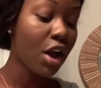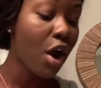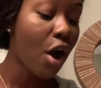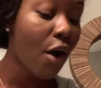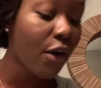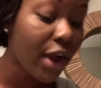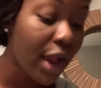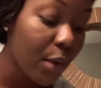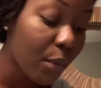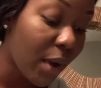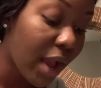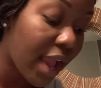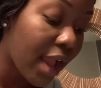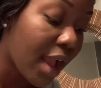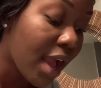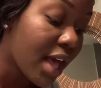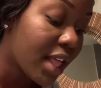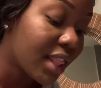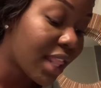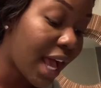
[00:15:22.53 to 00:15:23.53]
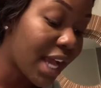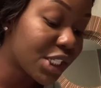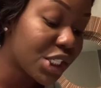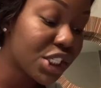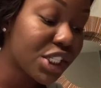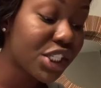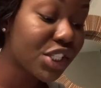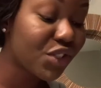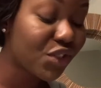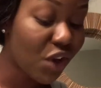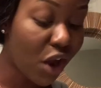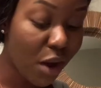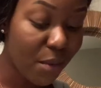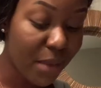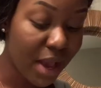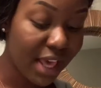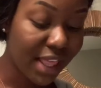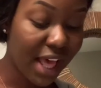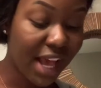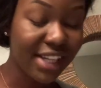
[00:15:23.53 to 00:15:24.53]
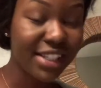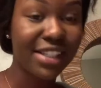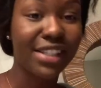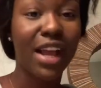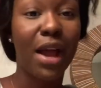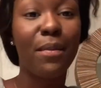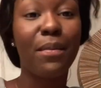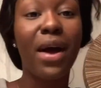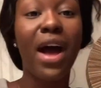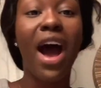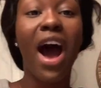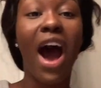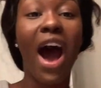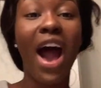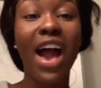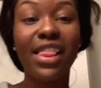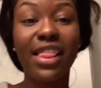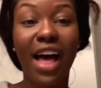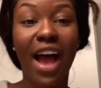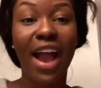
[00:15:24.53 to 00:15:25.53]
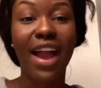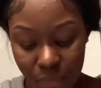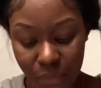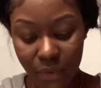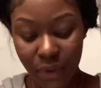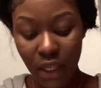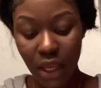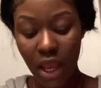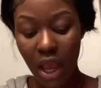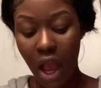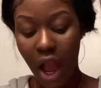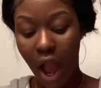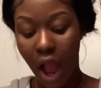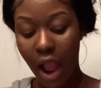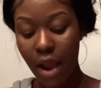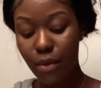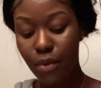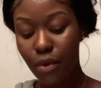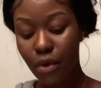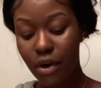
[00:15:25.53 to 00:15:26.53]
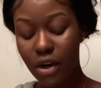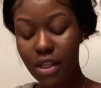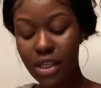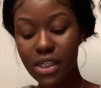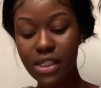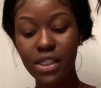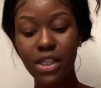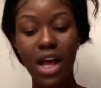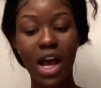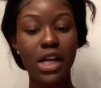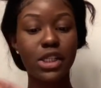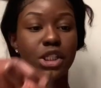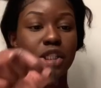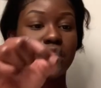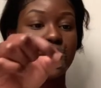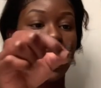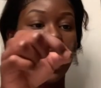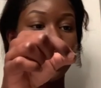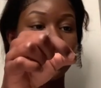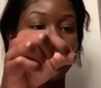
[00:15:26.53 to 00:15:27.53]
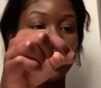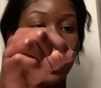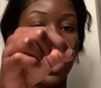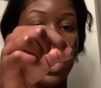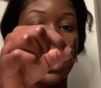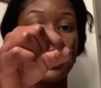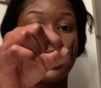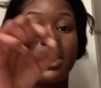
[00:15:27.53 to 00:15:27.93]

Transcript: Okay, wait, lashes is not my last step. I lied. I wore these lashes last night.